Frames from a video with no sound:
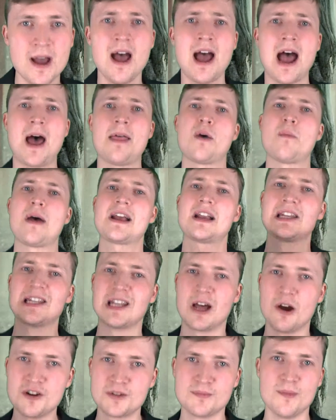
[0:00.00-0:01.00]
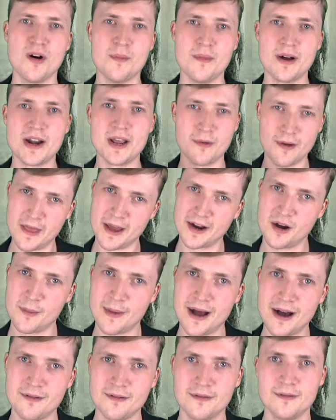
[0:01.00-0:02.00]
and they make loads more money when they come
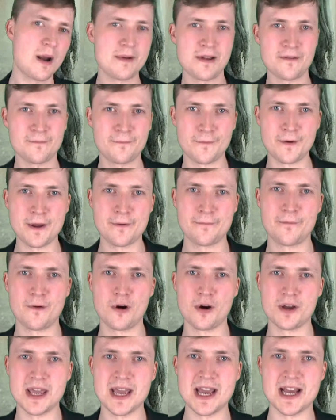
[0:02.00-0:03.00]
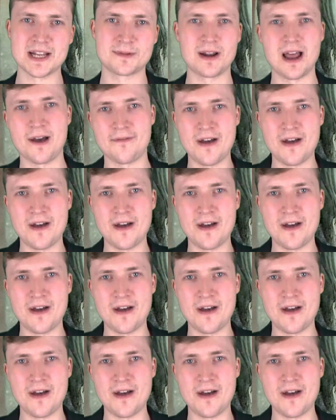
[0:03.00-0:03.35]
out. Probably in 3 or 4 years, we'll have